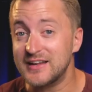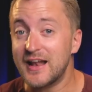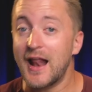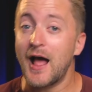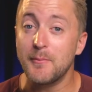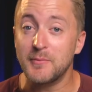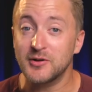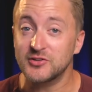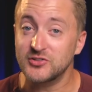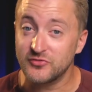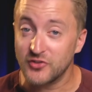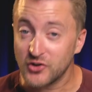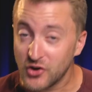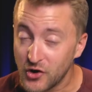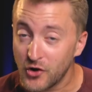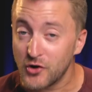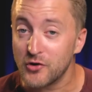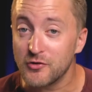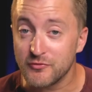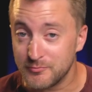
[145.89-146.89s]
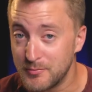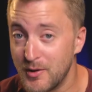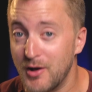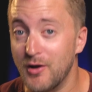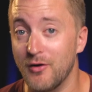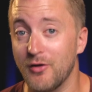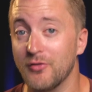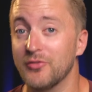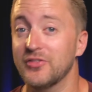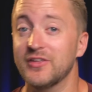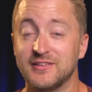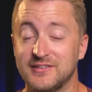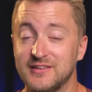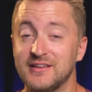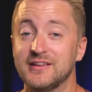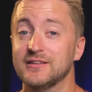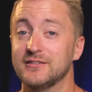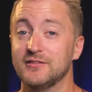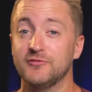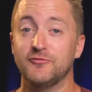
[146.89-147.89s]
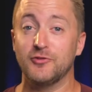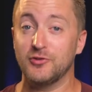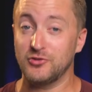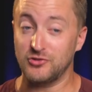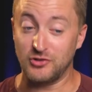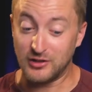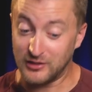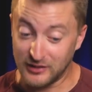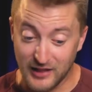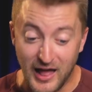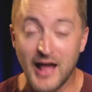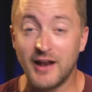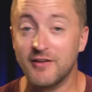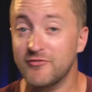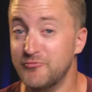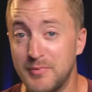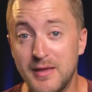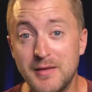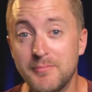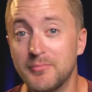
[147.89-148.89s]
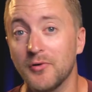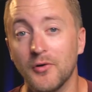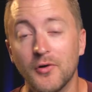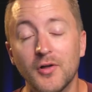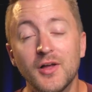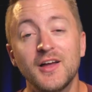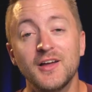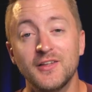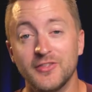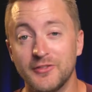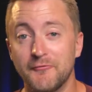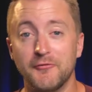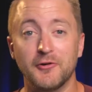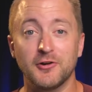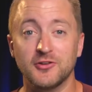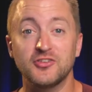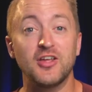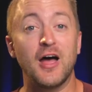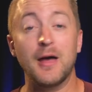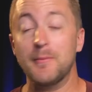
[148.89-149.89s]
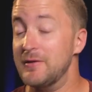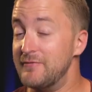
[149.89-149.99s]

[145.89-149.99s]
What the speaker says: at how much of a curveball this is for a lot of people the first time.